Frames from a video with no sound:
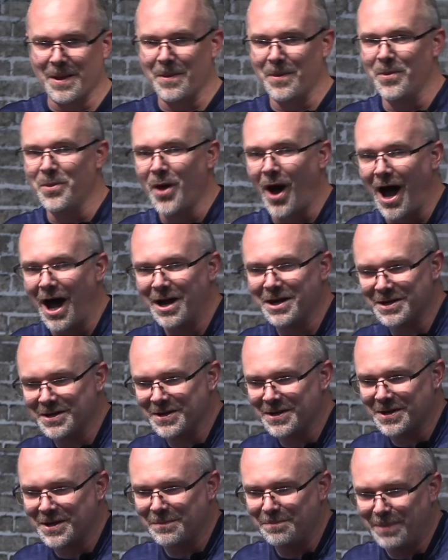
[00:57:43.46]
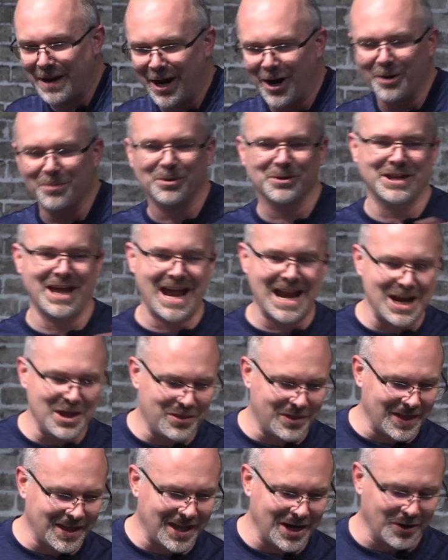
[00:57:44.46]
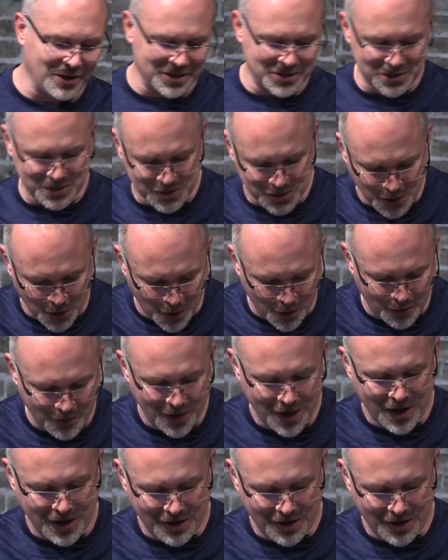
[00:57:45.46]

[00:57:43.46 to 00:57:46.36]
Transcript: not comparable to anything here. It's so